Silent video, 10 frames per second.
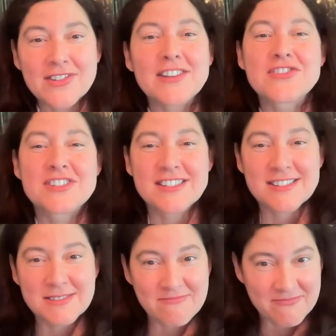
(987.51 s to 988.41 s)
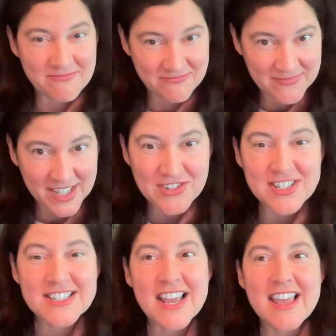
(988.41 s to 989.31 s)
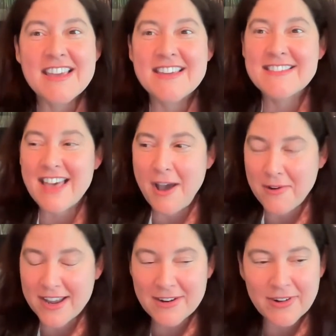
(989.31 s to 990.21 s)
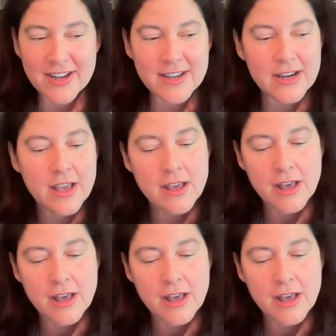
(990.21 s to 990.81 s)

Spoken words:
Let's just say it that way, right?